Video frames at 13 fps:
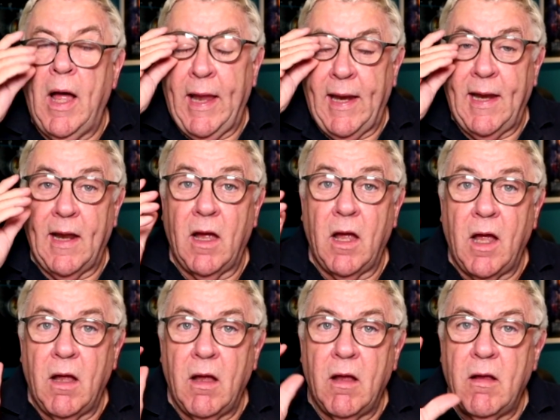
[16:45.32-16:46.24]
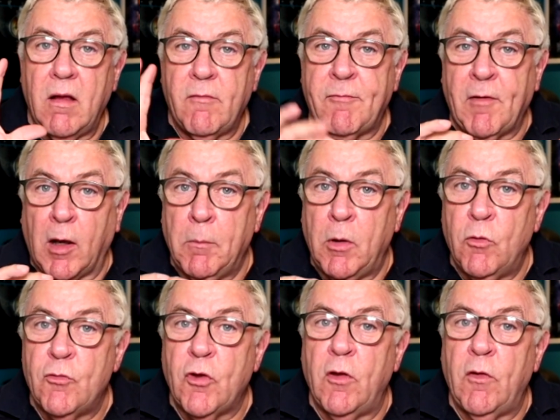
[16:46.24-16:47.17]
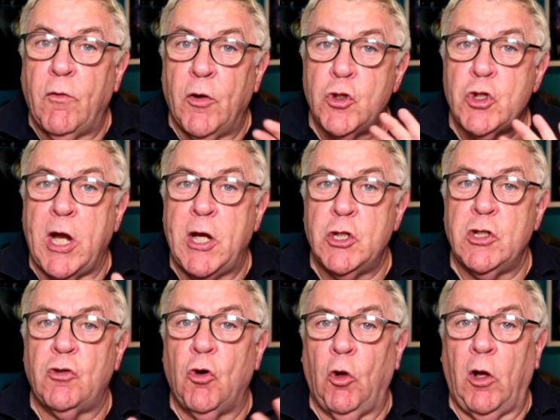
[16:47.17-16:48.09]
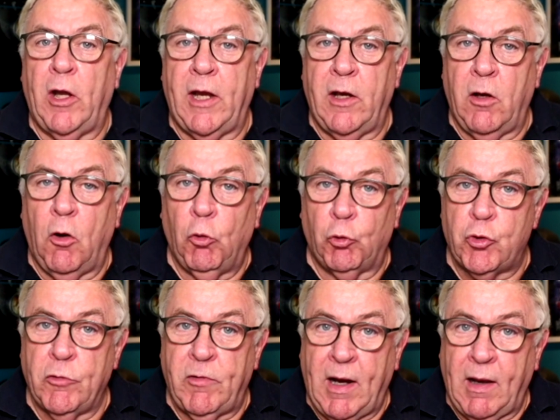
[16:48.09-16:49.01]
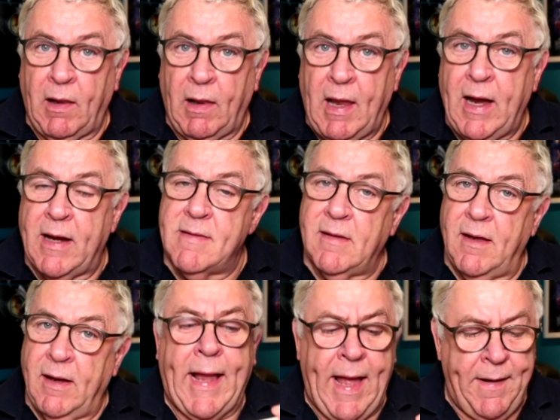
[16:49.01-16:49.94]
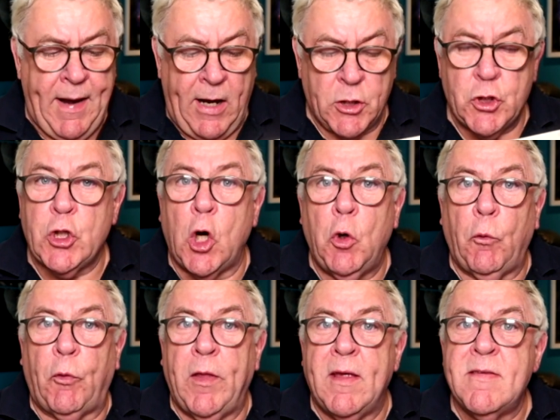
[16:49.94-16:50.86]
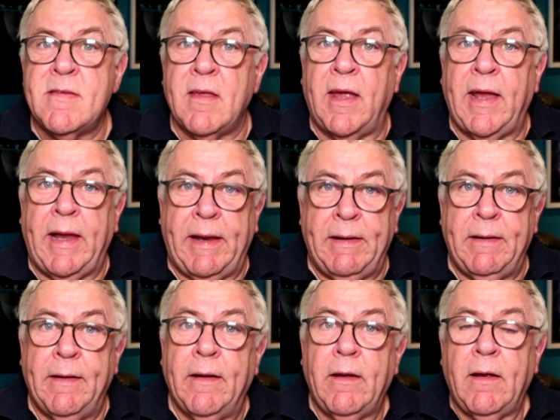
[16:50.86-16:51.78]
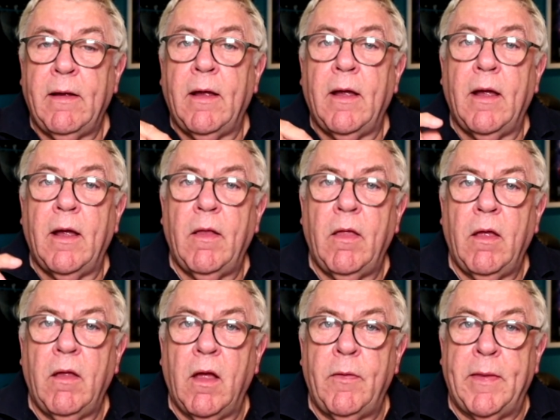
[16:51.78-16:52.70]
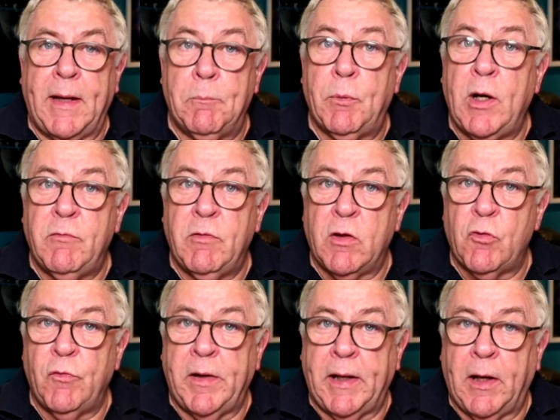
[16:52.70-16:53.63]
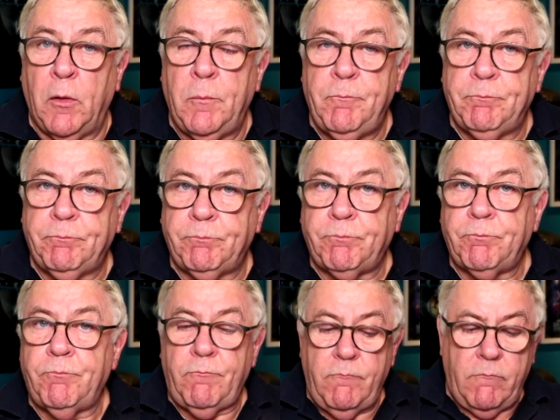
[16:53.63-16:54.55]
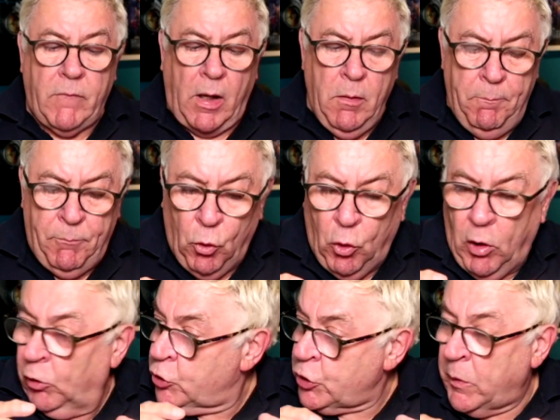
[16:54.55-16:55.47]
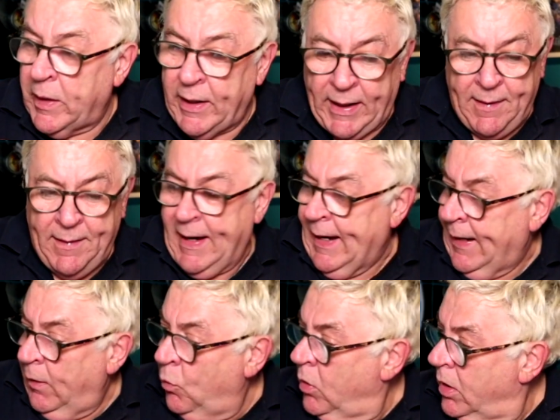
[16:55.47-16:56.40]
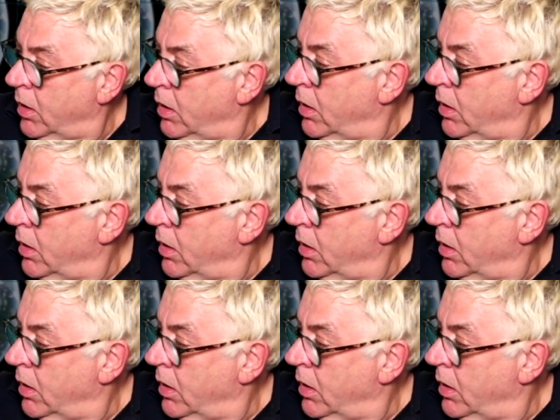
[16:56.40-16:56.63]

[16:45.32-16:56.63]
a filament that changes colour in ultraviolet light. Again, I showed this in the previous video, but I'll show it again now.